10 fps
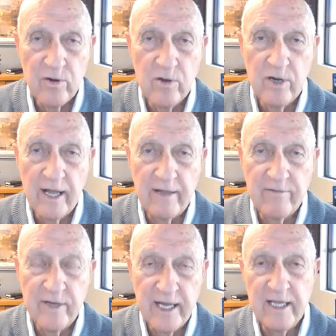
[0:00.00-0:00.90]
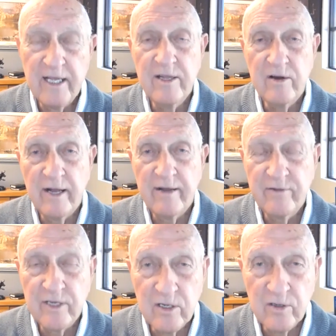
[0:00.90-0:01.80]
your own life? And in there,
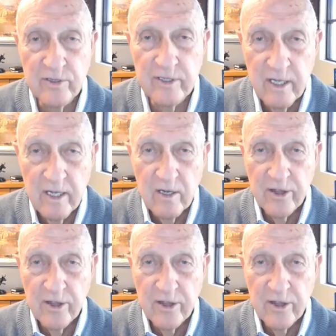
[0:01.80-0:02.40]
I've included